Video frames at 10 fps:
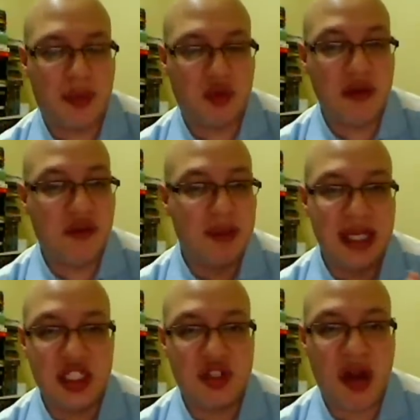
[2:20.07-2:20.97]
3 from
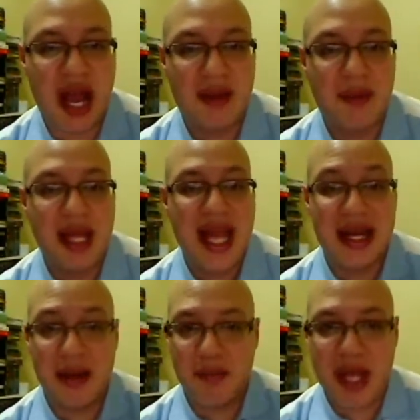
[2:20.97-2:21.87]
each tribe
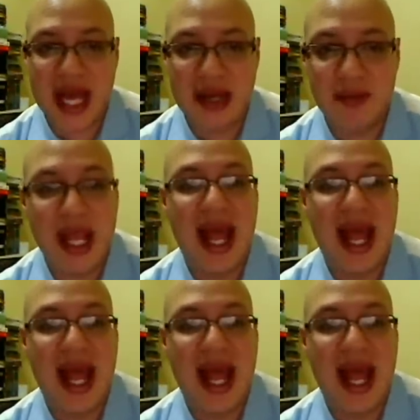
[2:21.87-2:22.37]
in a pit,